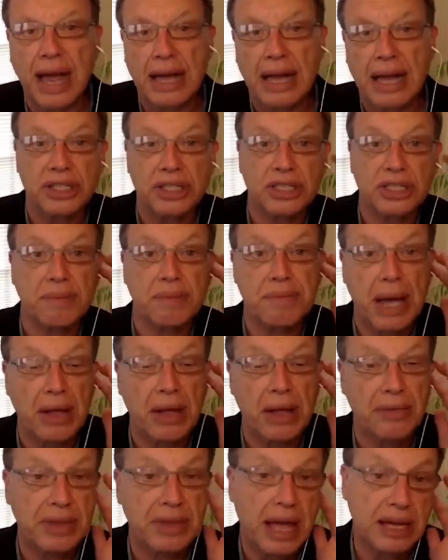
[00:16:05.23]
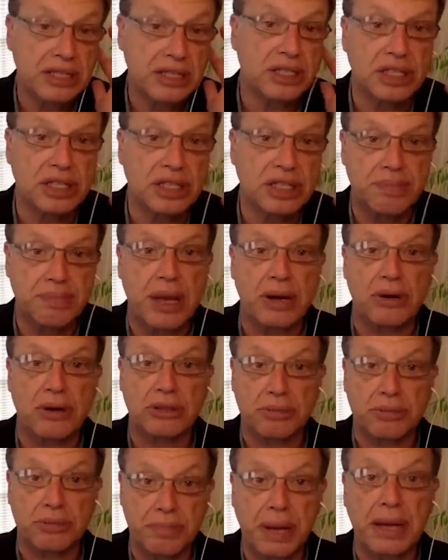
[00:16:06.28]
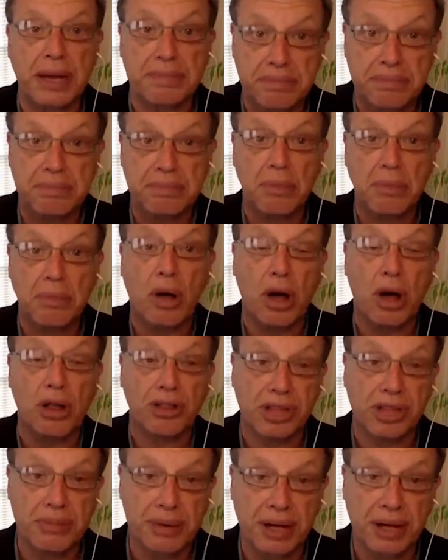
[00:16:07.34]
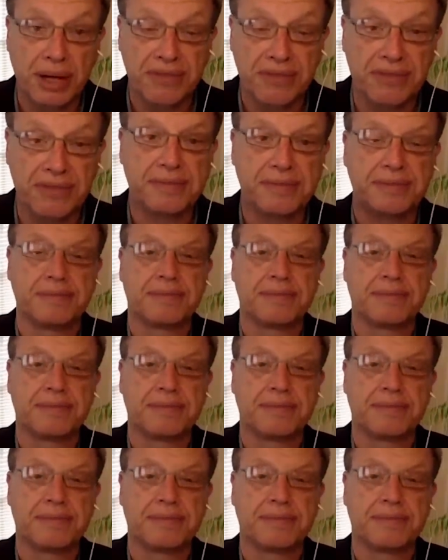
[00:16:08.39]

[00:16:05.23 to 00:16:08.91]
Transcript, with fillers: Not just a belt, not just suspenders, but all of the above.